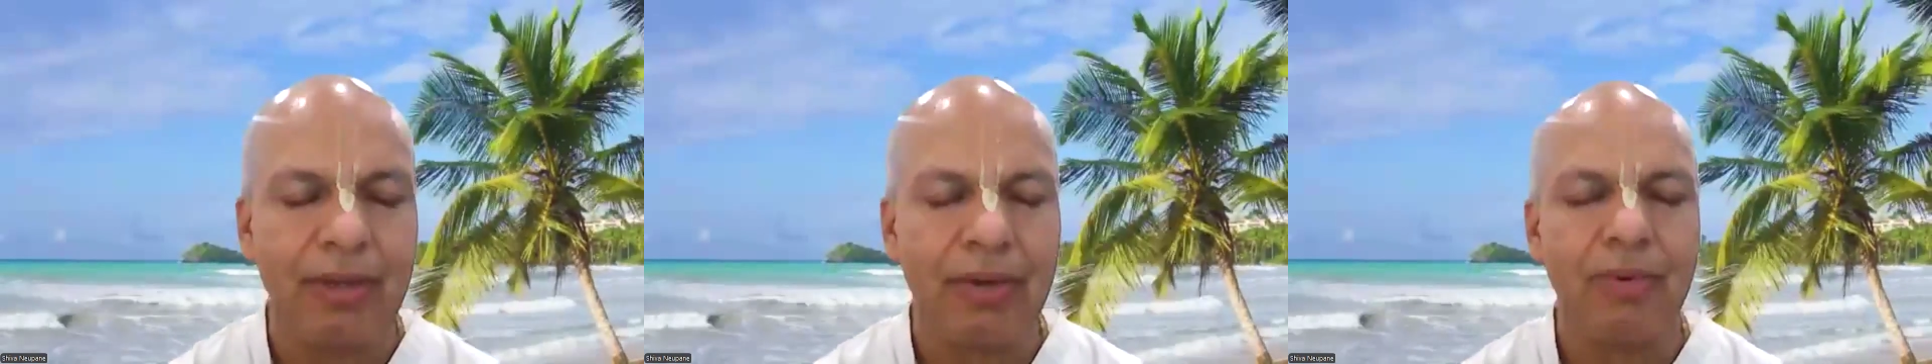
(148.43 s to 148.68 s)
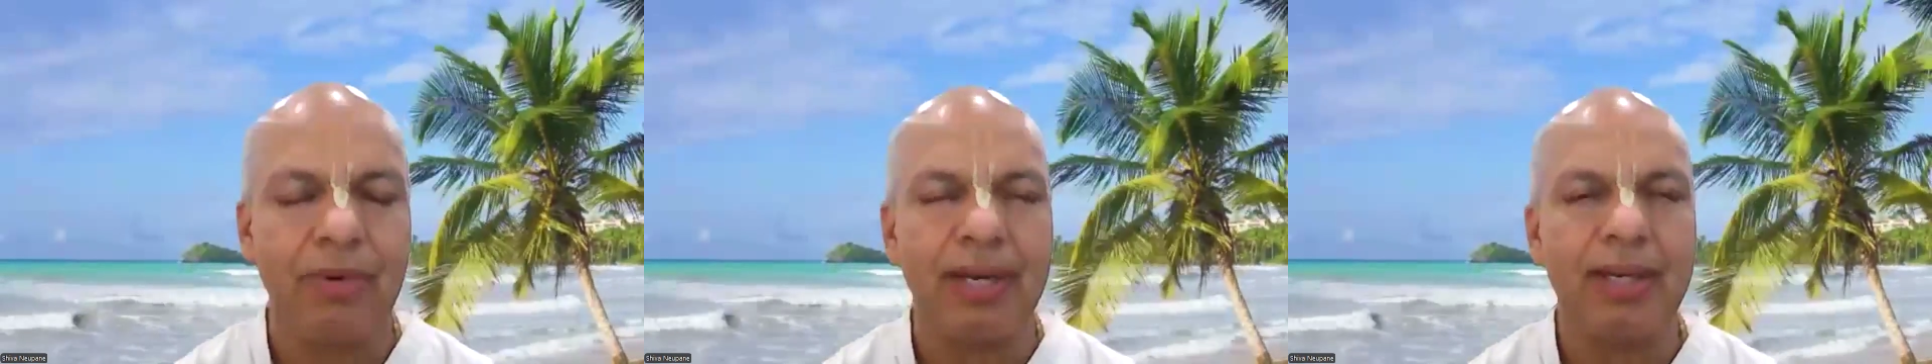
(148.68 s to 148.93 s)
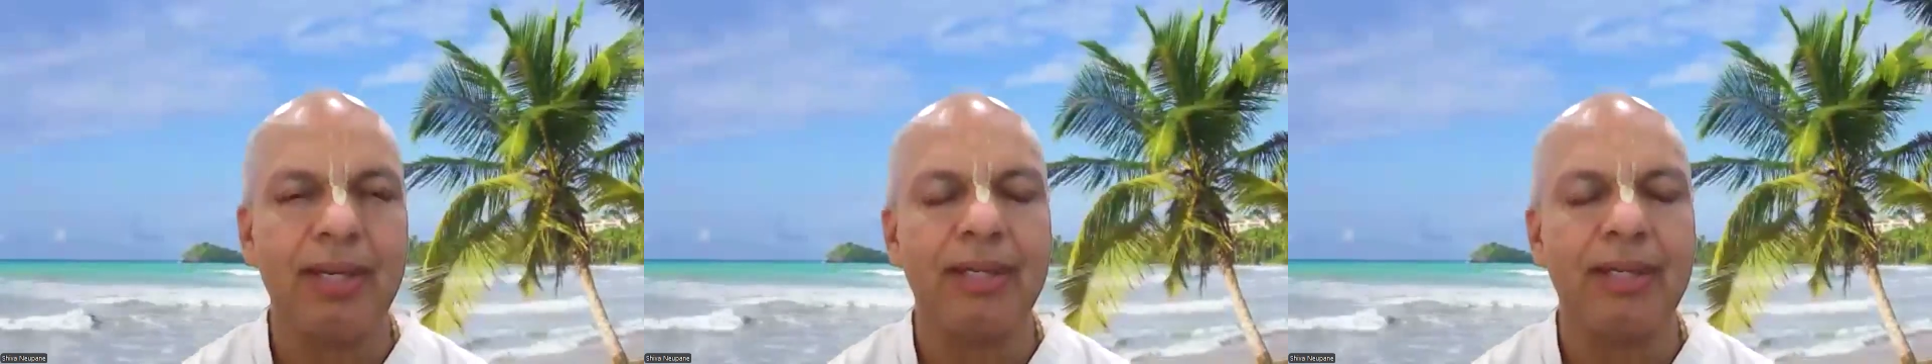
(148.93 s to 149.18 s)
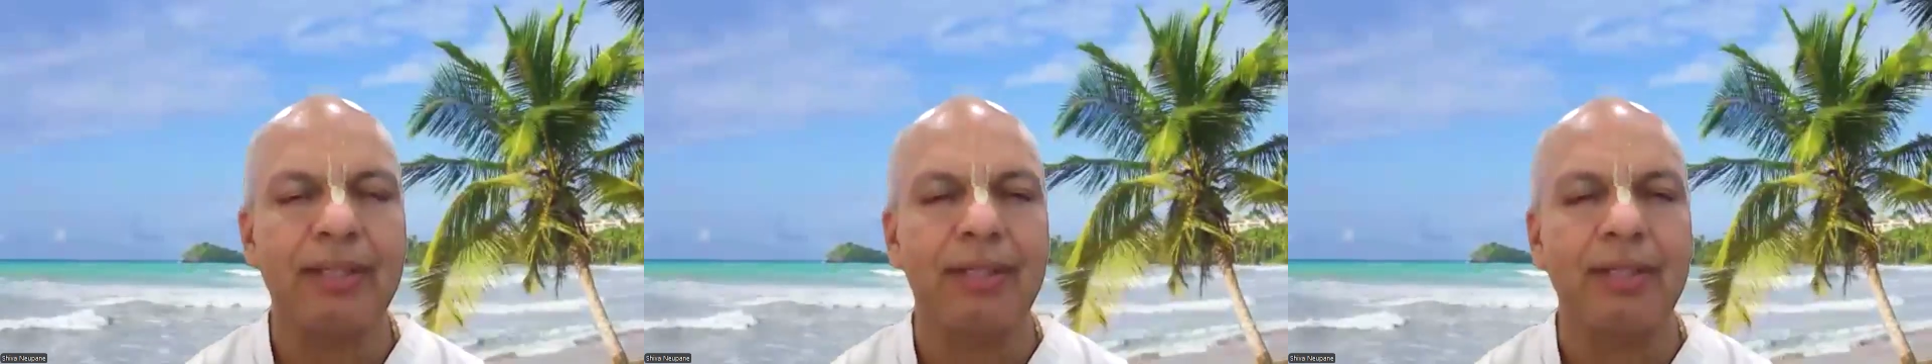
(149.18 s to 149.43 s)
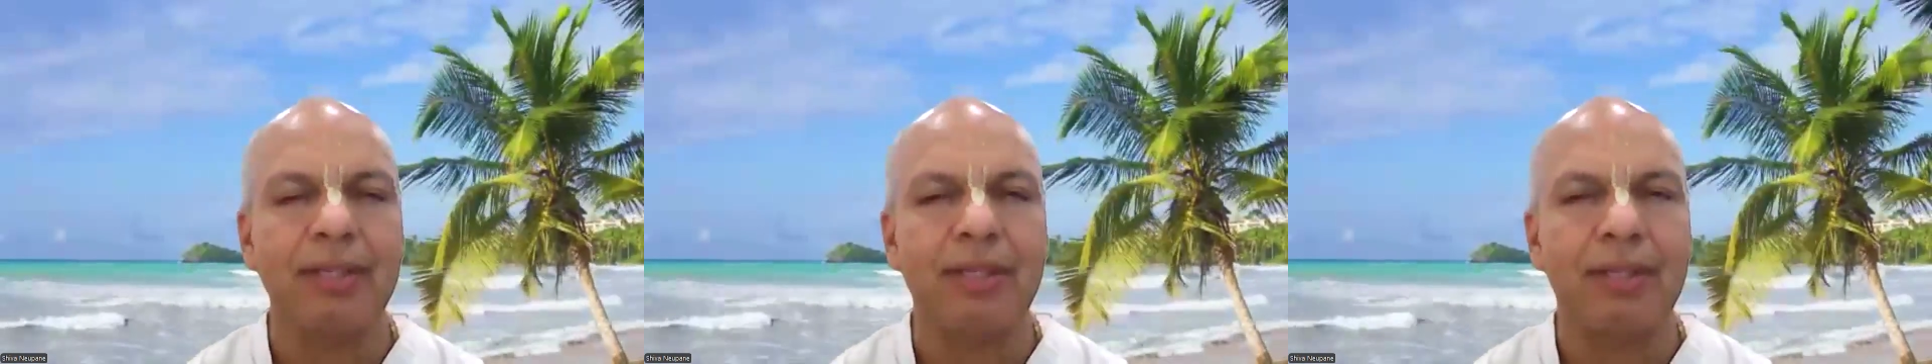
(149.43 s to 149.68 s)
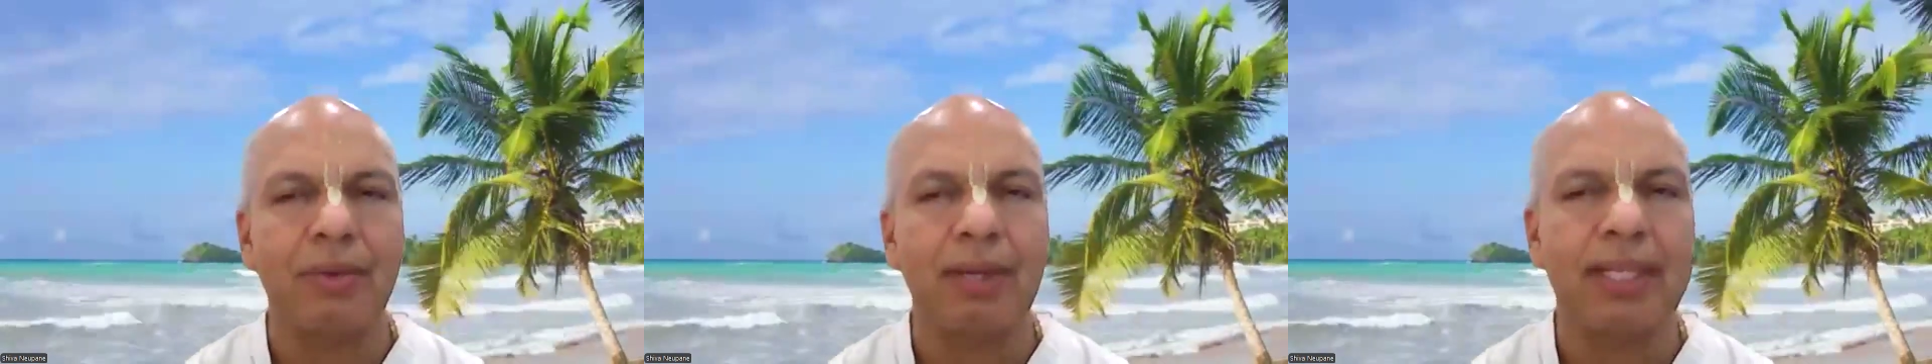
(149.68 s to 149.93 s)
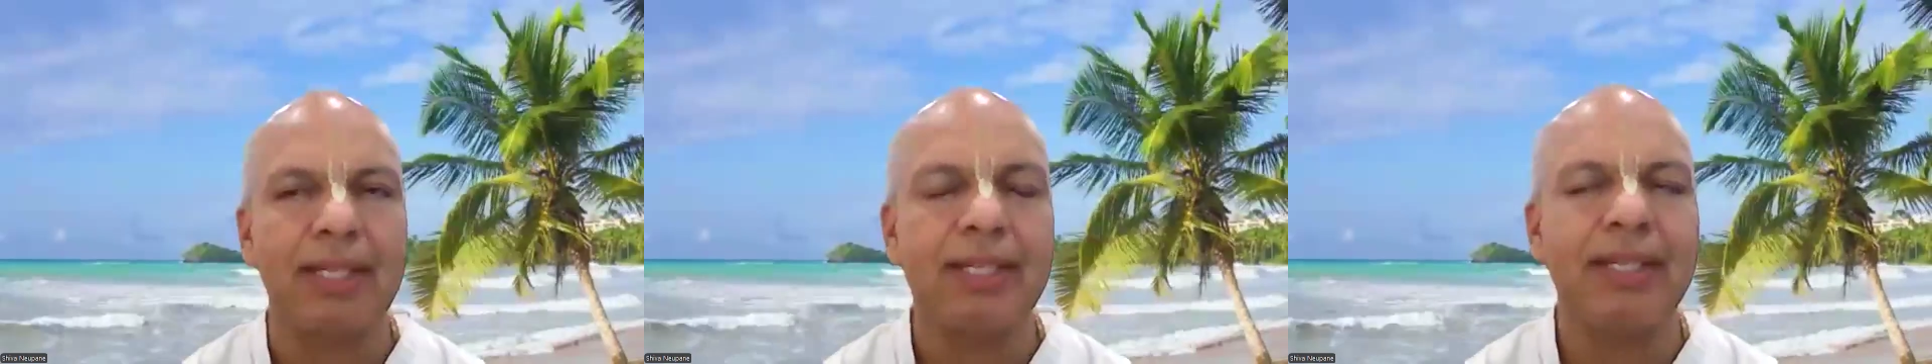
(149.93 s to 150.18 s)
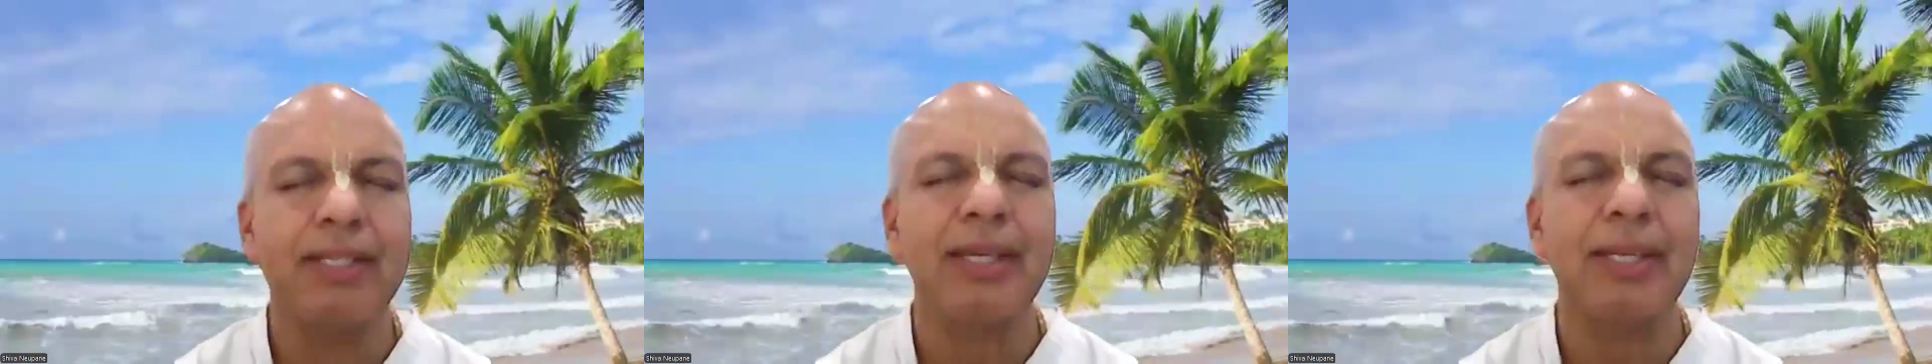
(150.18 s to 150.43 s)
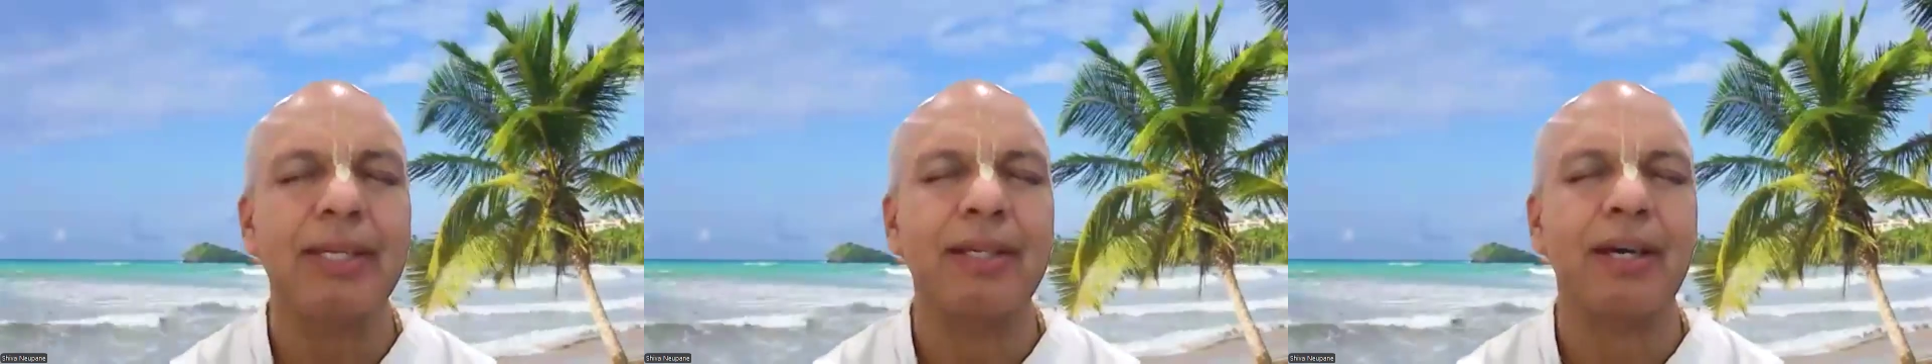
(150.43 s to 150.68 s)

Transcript: Guna, qualities,